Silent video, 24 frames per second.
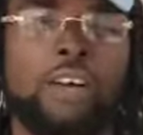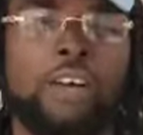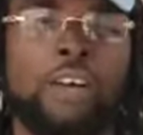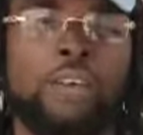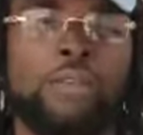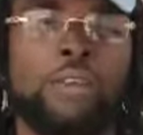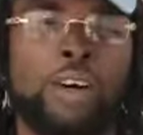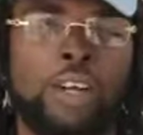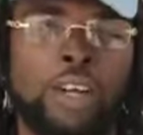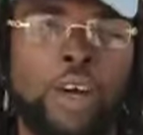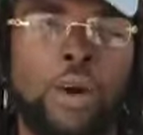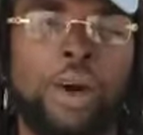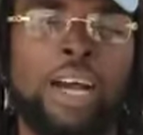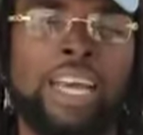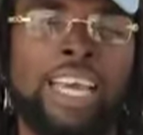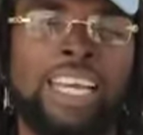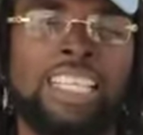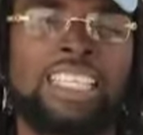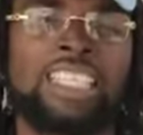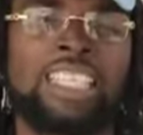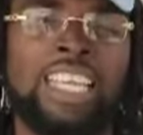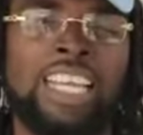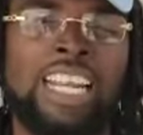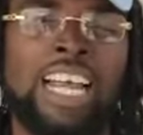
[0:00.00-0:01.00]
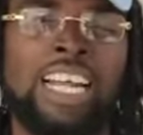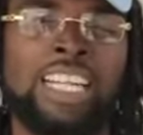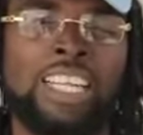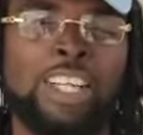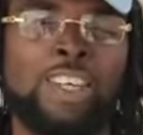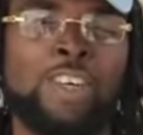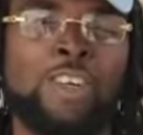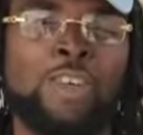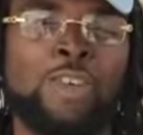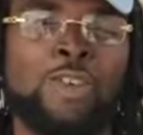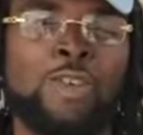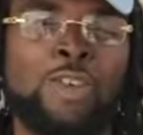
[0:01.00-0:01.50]
For now, I can say that, you
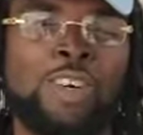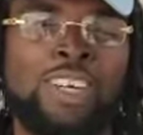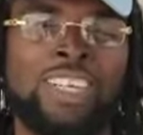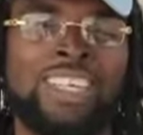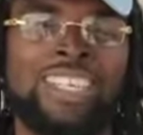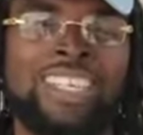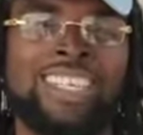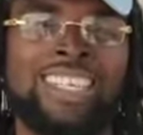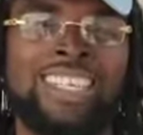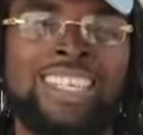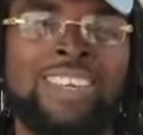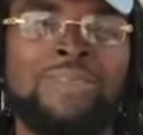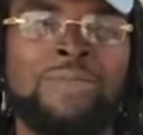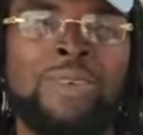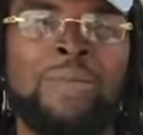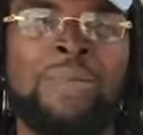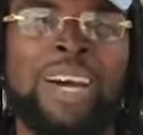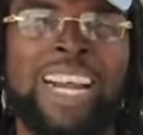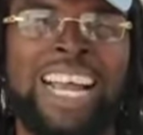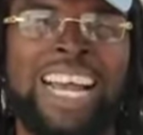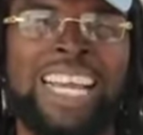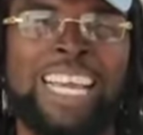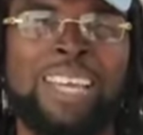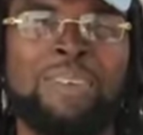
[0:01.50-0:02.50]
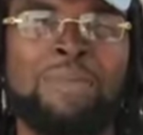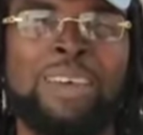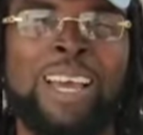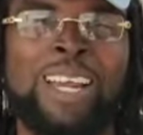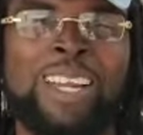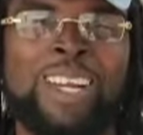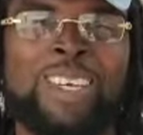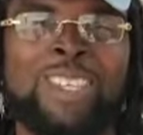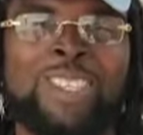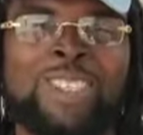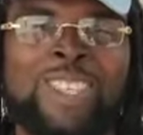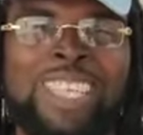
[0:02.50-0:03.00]
don't know, my mother give me a
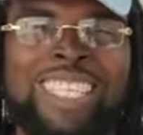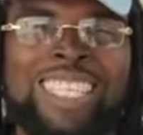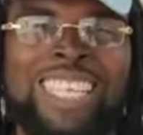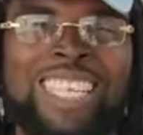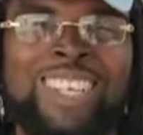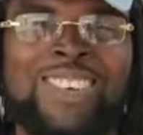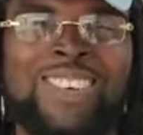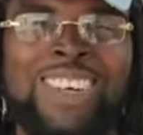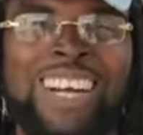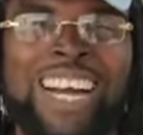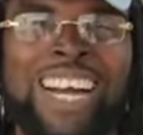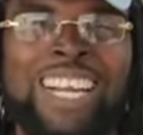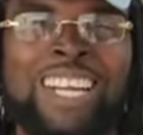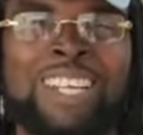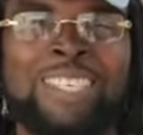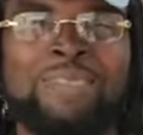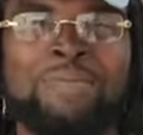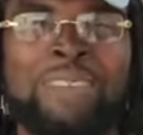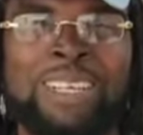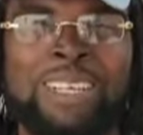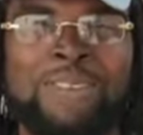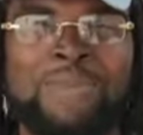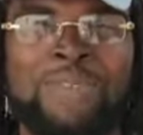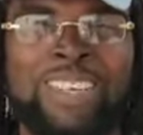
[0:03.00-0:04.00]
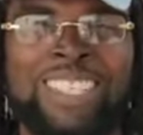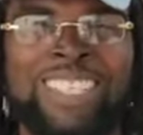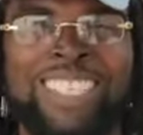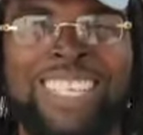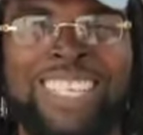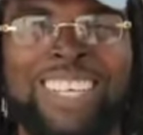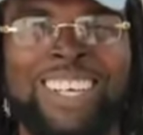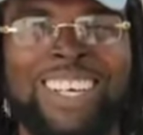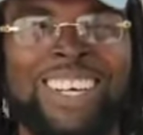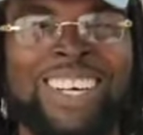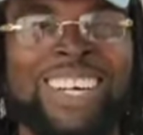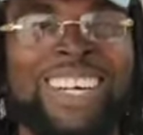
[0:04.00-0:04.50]
little strength, you know, because there's benefits, you
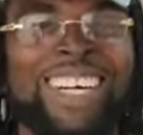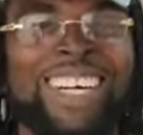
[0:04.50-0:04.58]
know?